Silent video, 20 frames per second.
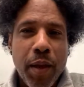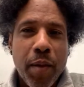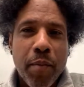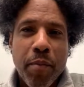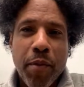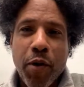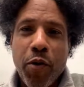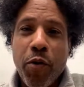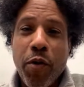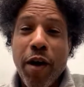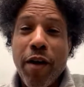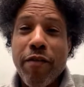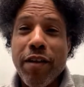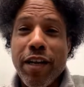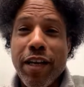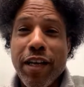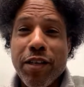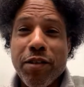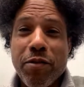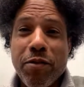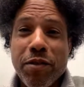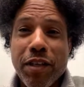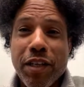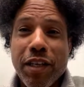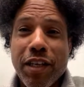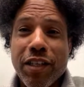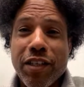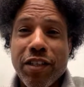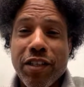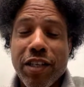But whoever it is who's
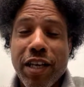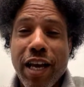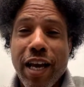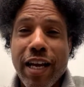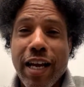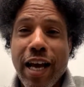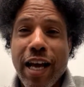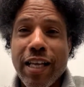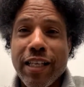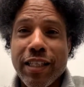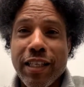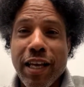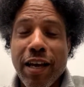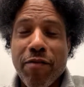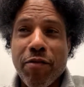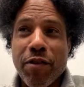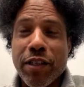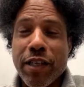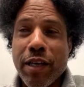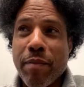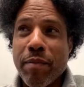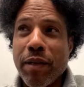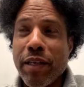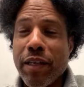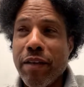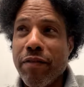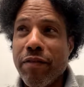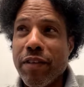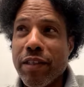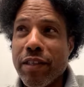against John Ossoff, which I
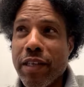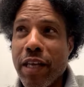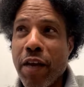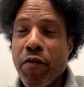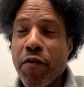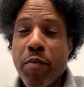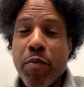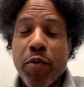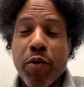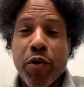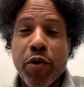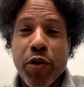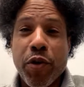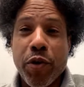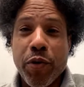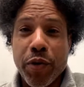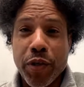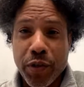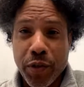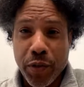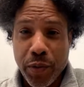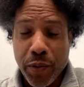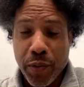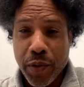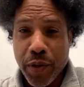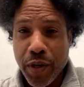believe is David Perdue, is who